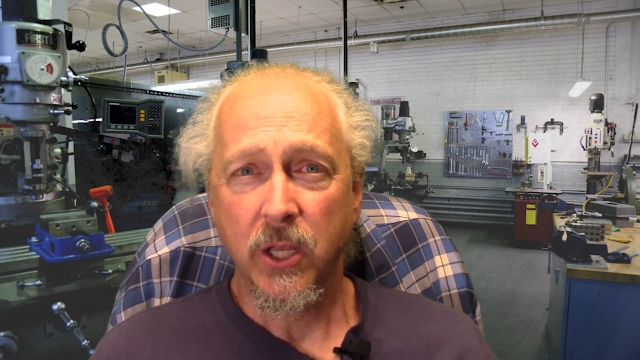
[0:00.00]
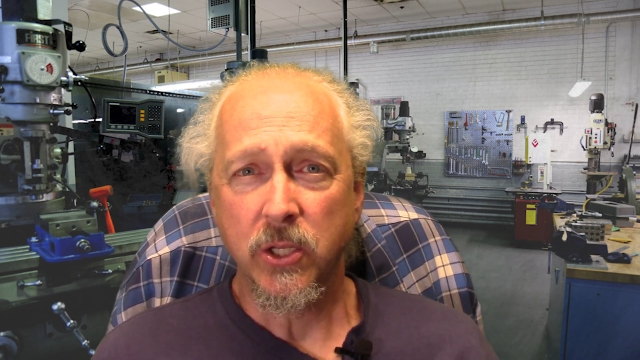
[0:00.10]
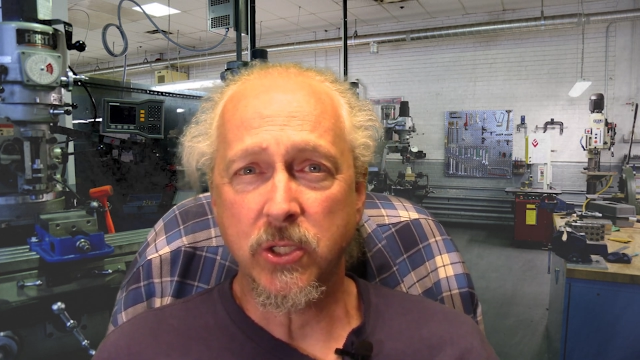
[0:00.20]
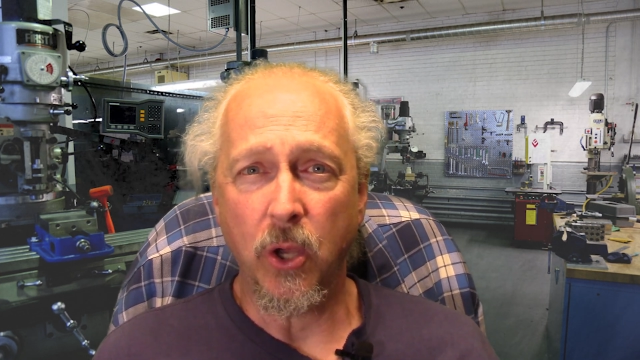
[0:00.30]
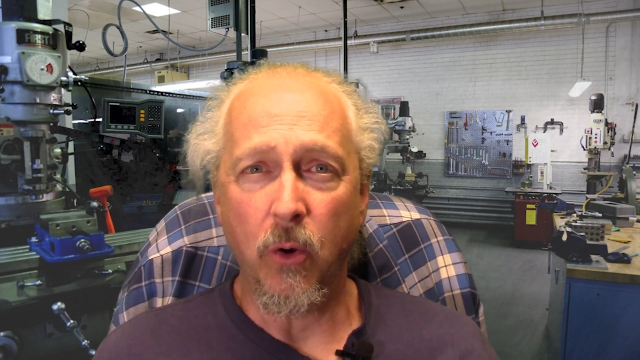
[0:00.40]

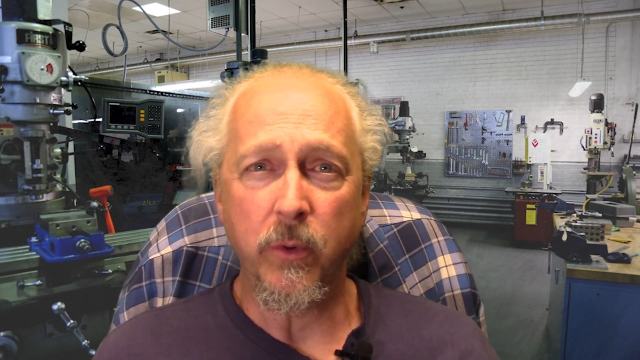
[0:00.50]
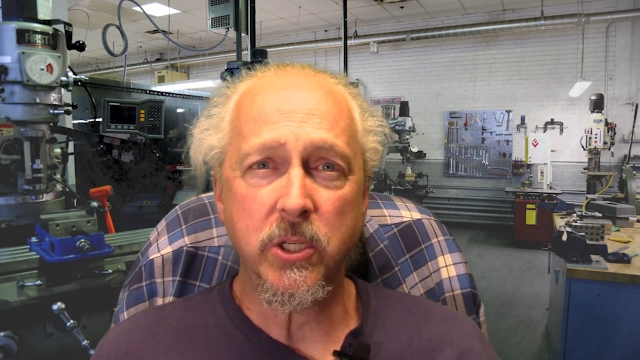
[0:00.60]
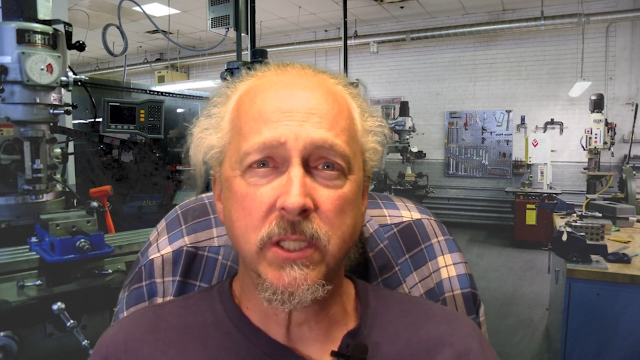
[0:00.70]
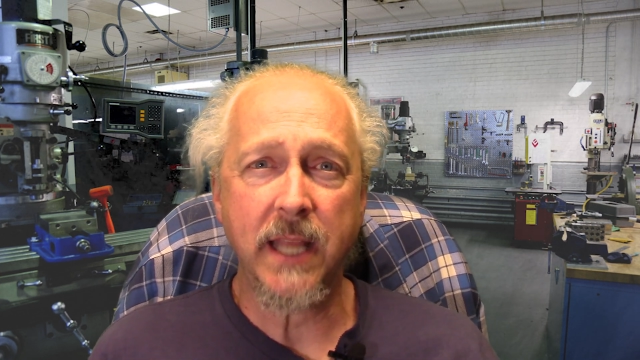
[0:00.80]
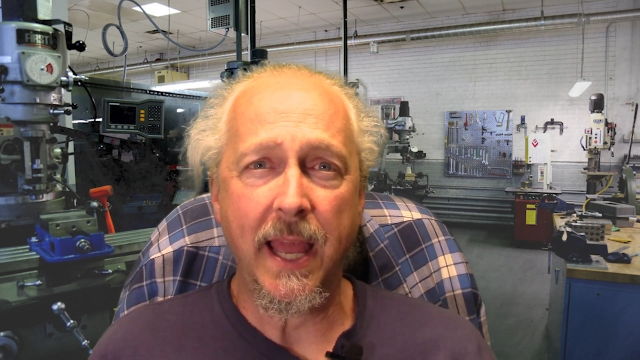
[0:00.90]
So we
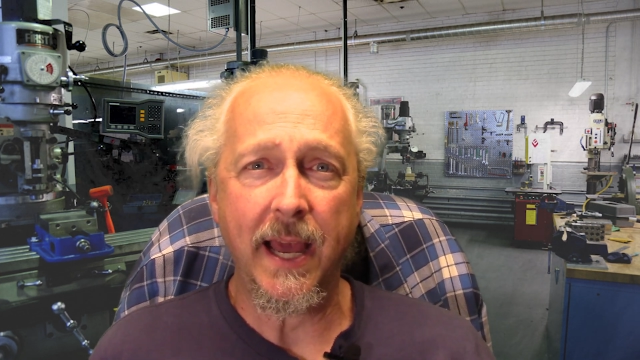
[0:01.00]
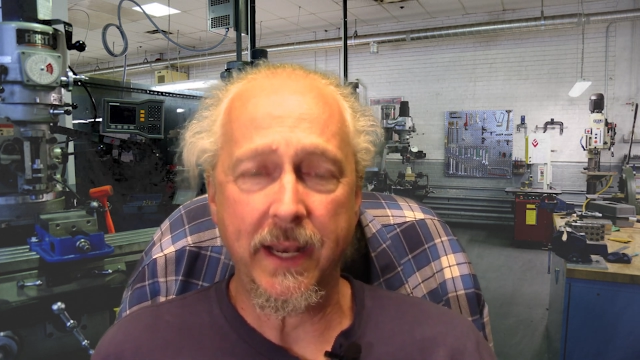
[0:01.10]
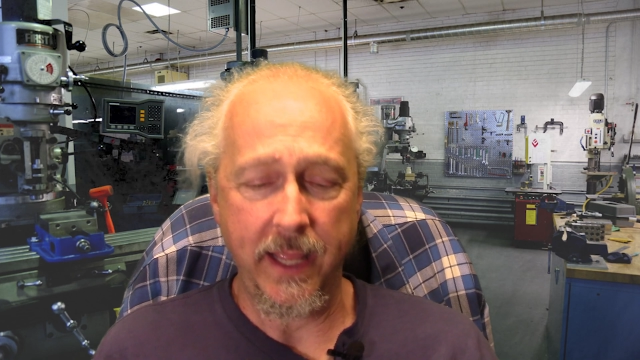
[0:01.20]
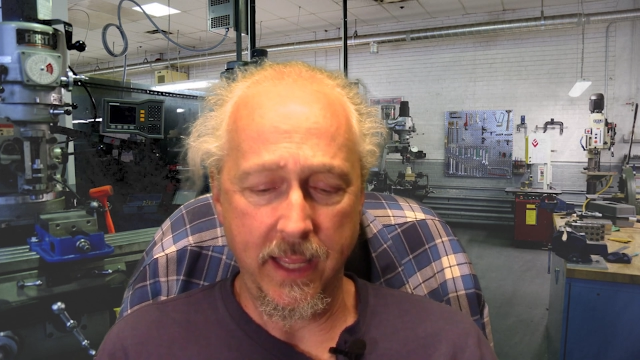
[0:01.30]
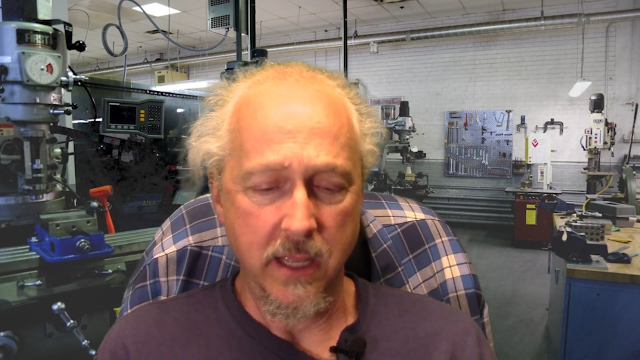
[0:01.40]
just
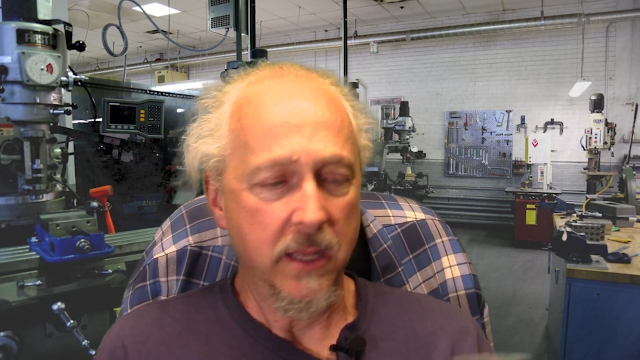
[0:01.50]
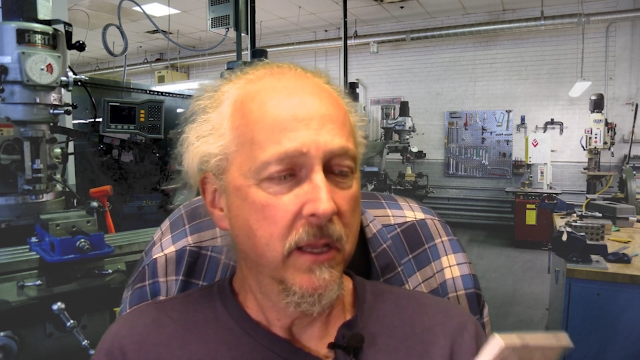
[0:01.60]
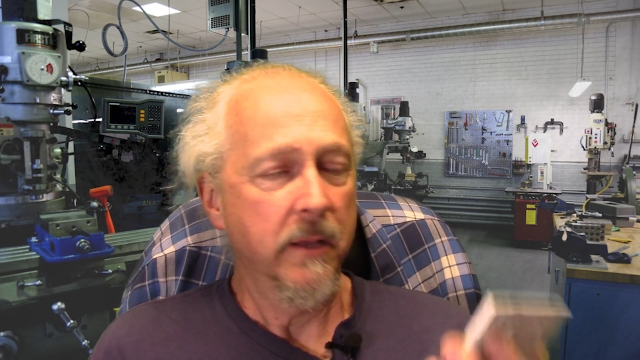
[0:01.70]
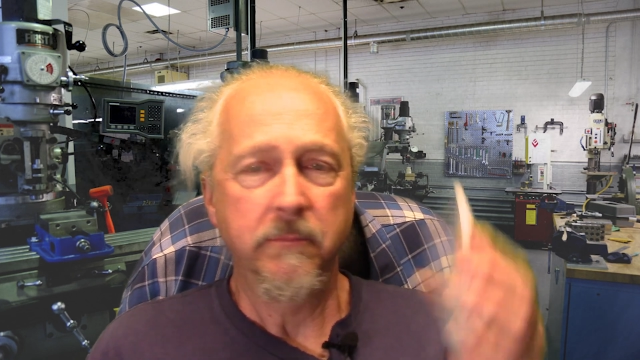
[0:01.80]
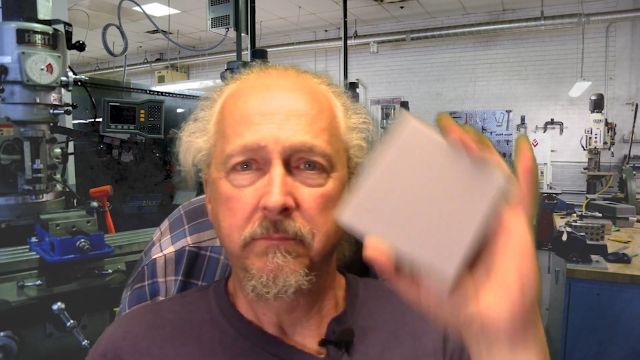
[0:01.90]
had a
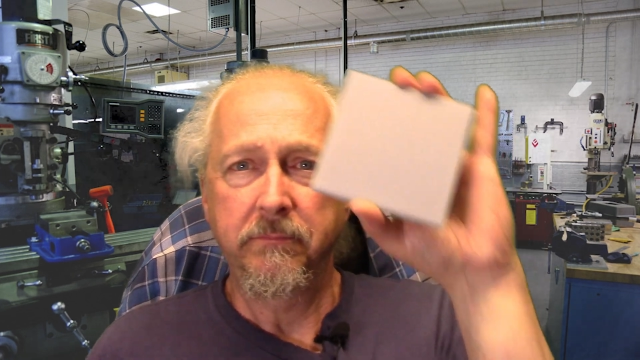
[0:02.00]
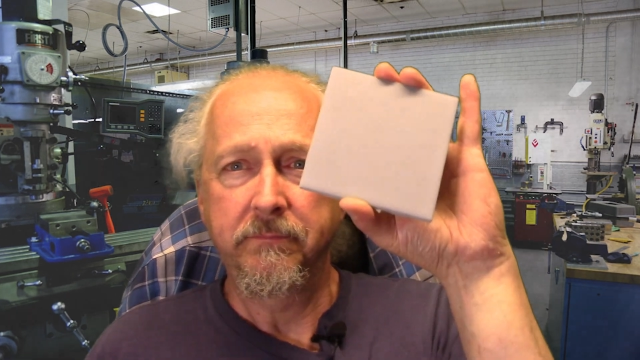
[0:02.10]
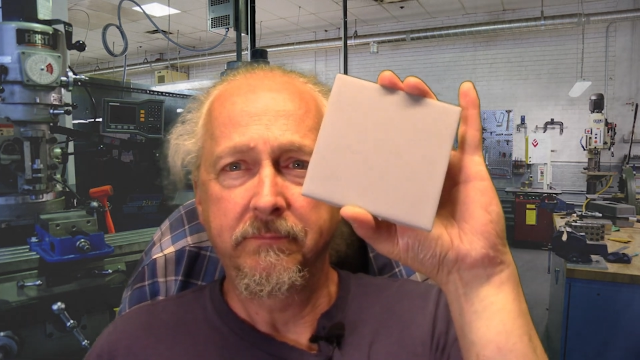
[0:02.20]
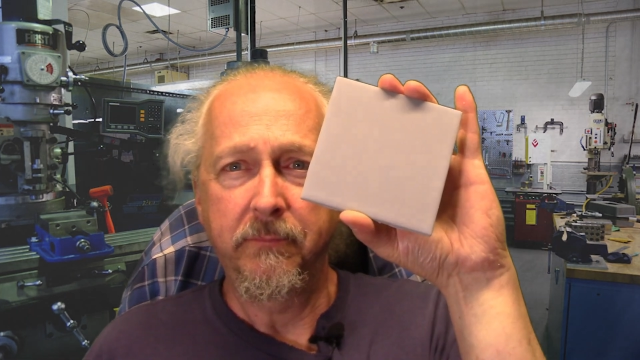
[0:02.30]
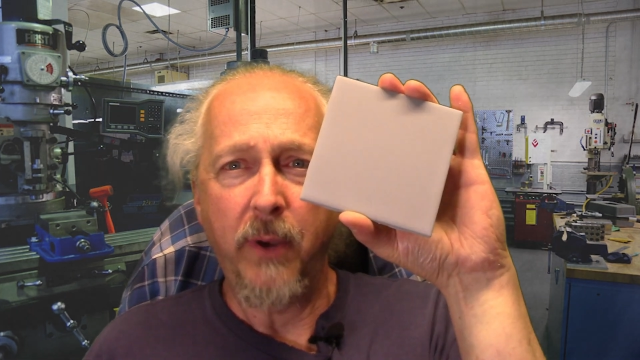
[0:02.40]

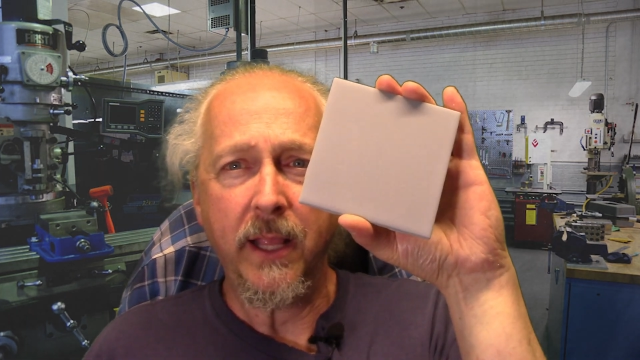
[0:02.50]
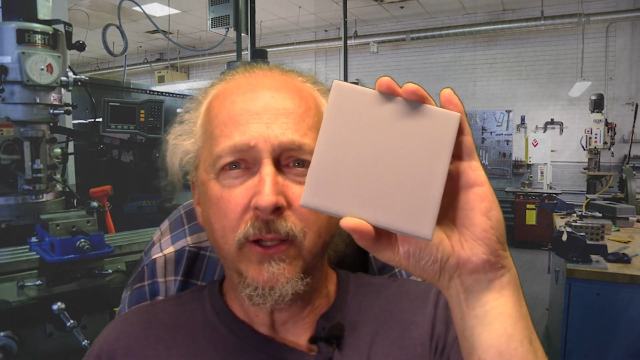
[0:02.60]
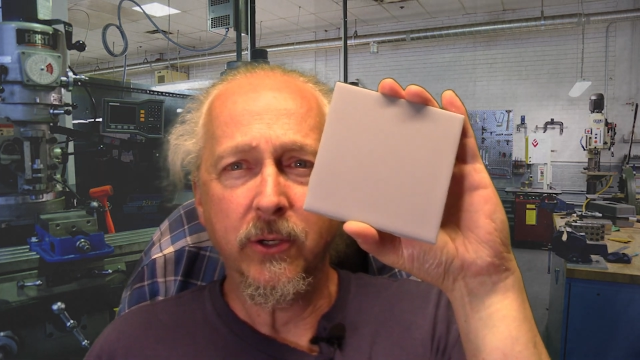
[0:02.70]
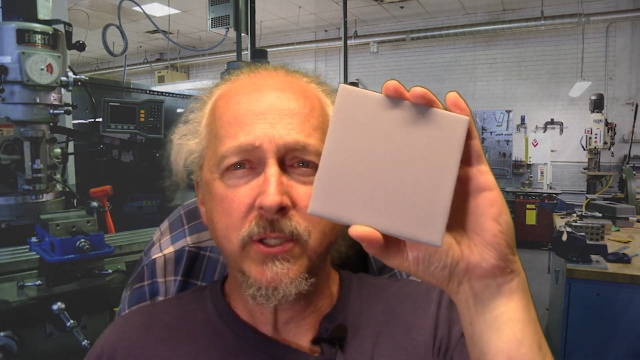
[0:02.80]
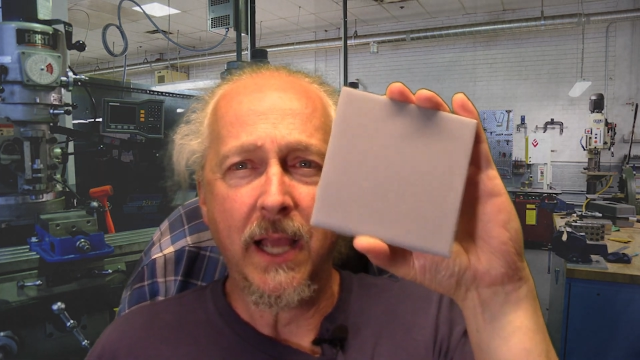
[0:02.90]

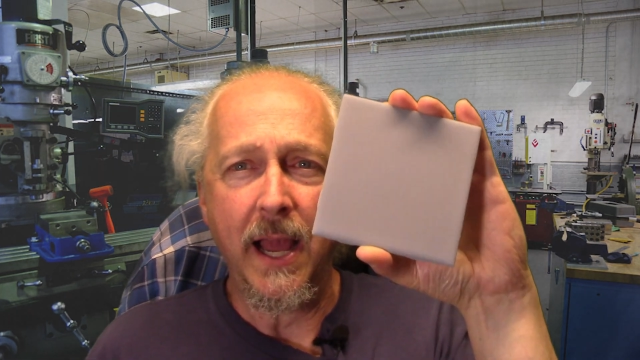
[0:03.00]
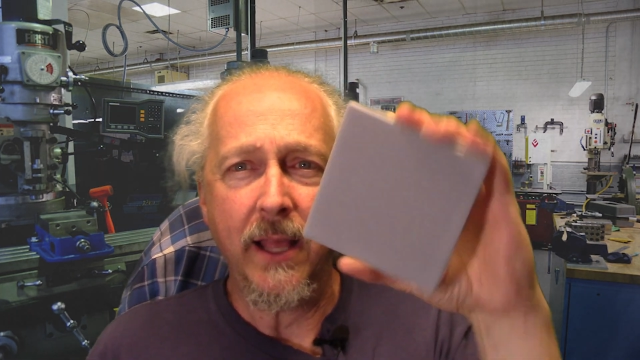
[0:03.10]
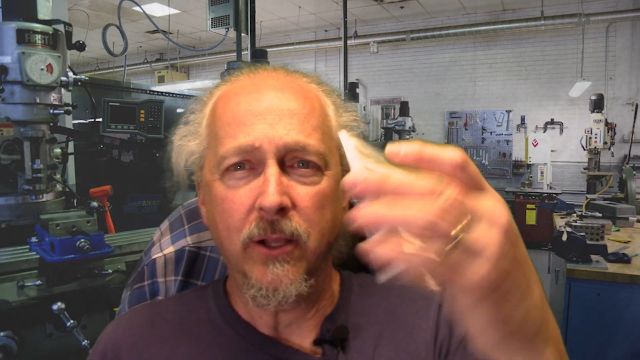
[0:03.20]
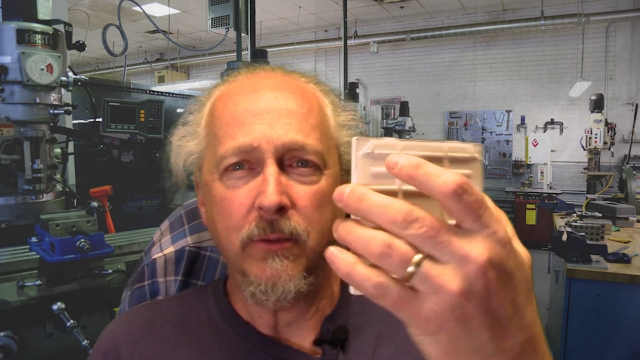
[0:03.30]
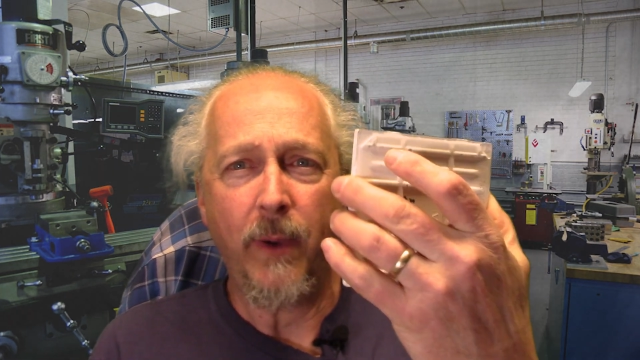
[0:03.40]
regular
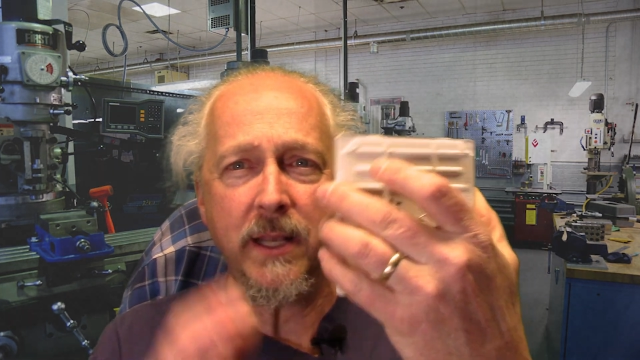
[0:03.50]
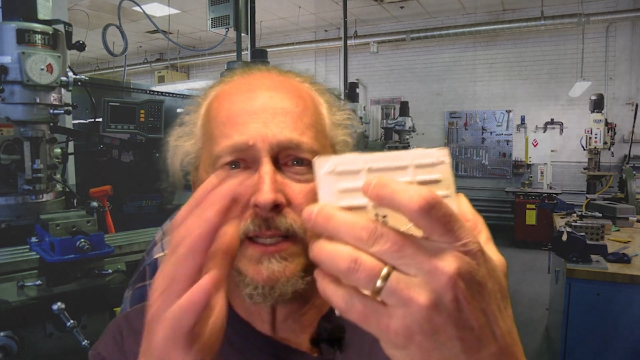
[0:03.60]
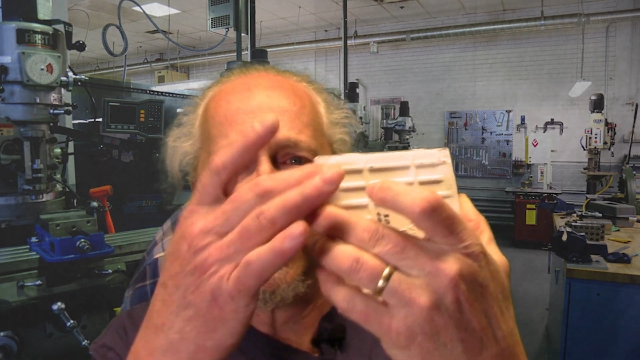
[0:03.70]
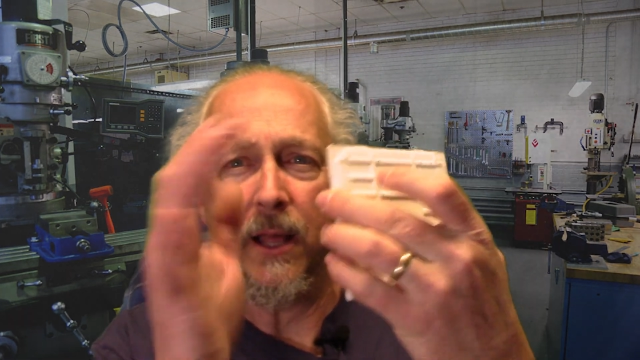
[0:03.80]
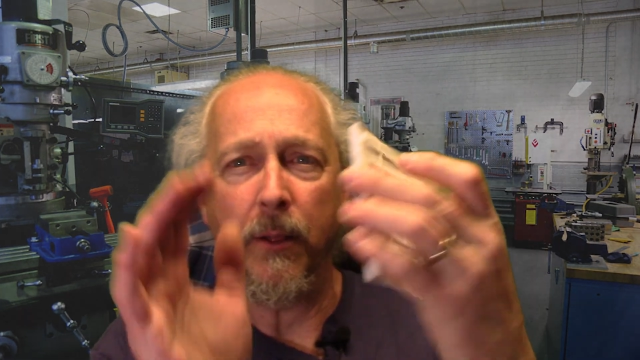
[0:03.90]
tile, white
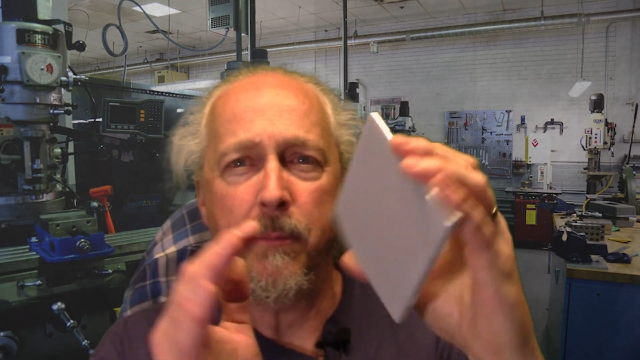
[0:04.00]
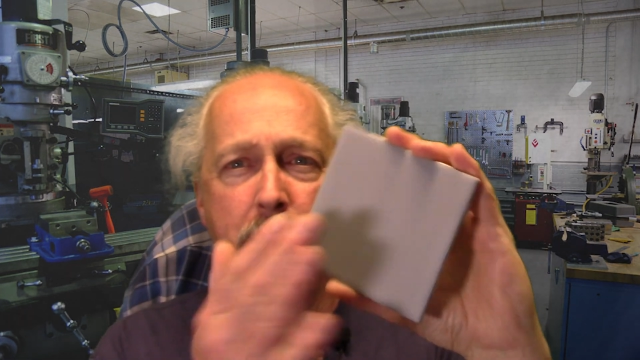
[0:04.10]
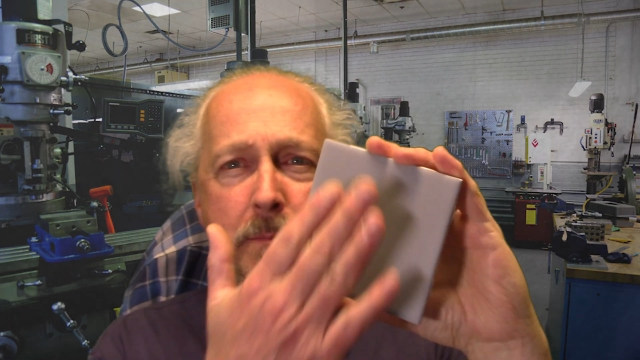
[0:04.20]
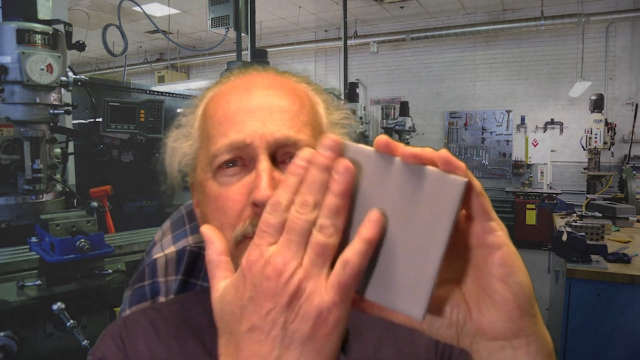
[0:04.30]
tile,